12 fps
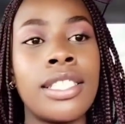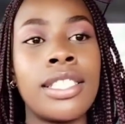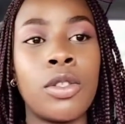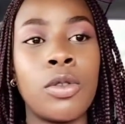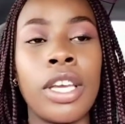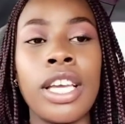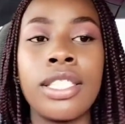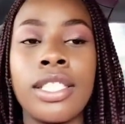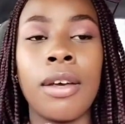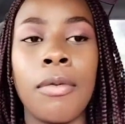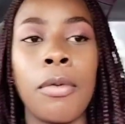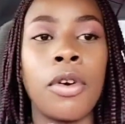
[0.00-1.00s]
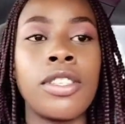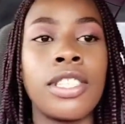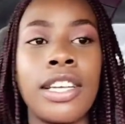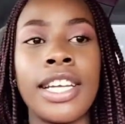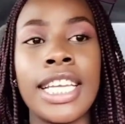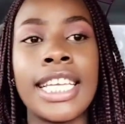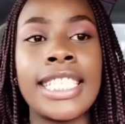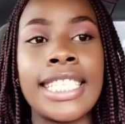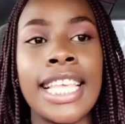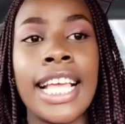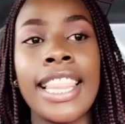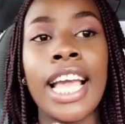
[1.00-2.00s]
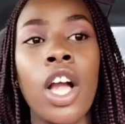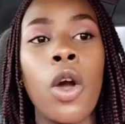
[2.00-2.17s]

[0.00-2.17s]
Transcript: to get some groceries and then go